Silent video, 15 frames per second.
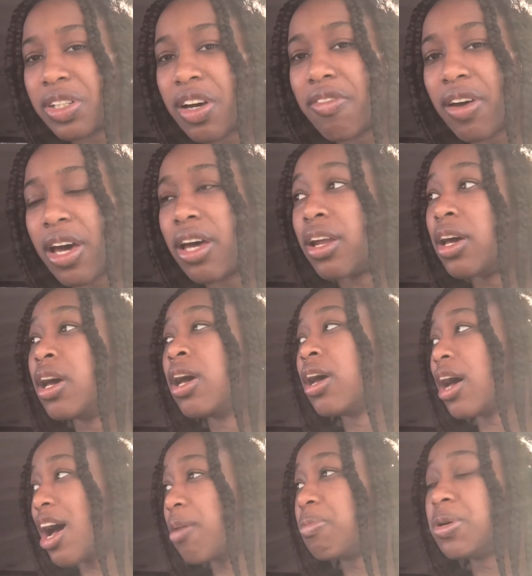I've had.
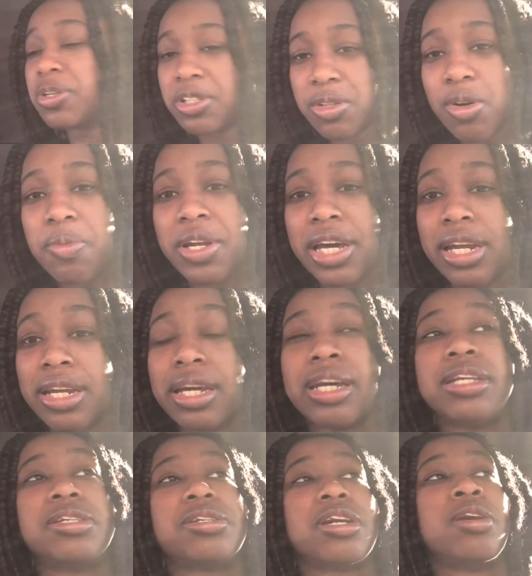I've been discriminated
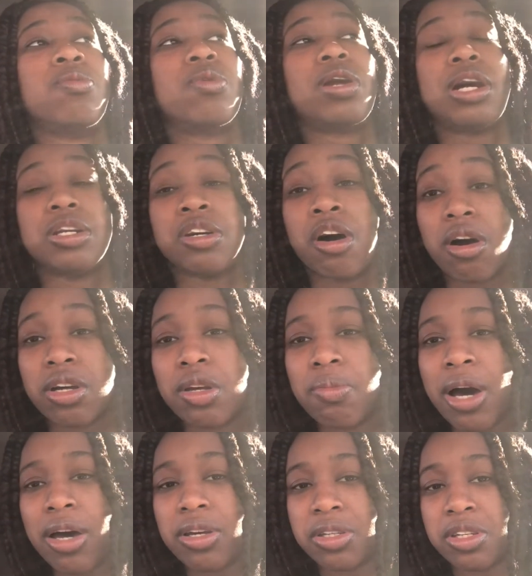against, and when I talked
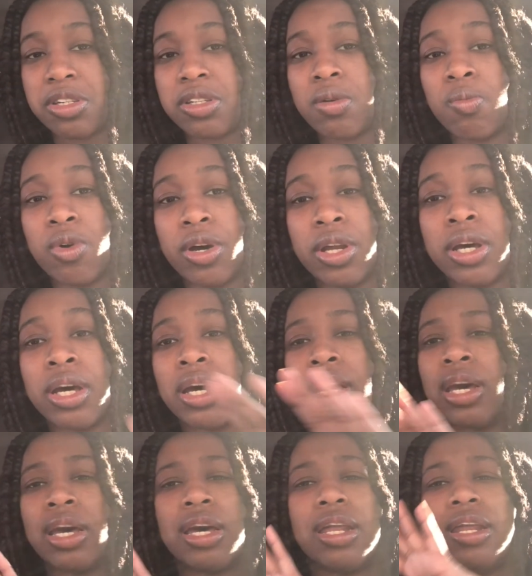about it to someone,
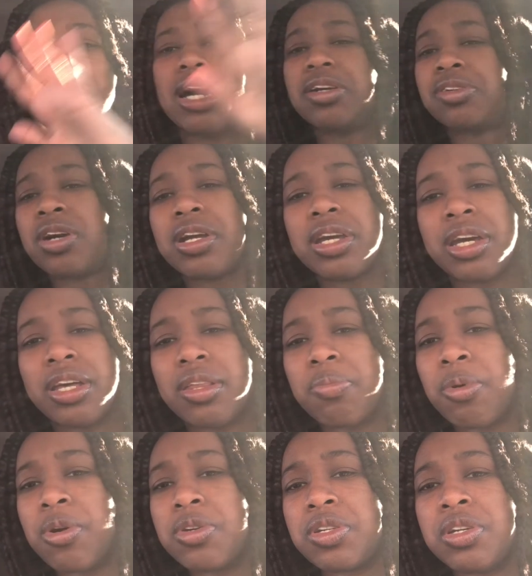not trying to get the
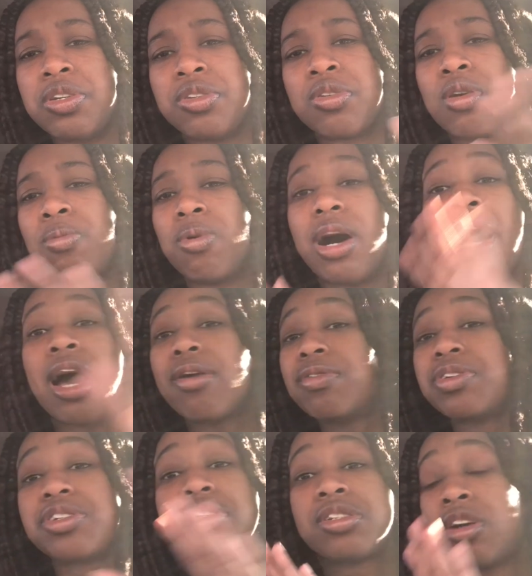person in trouble, I was
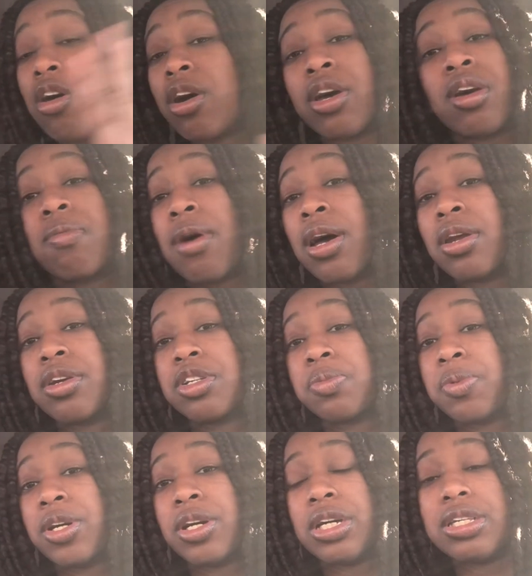just talking about an
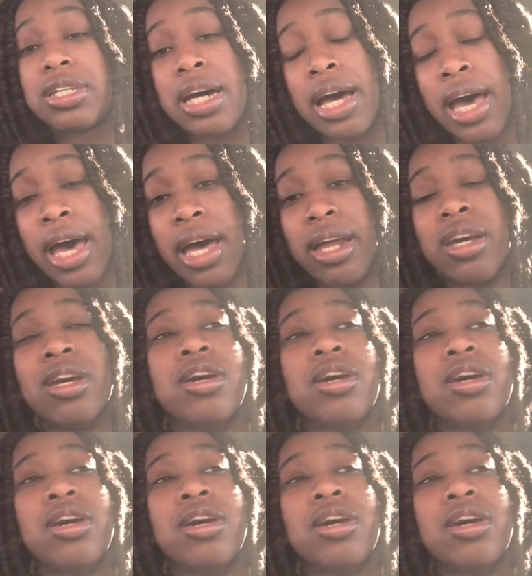experience I had.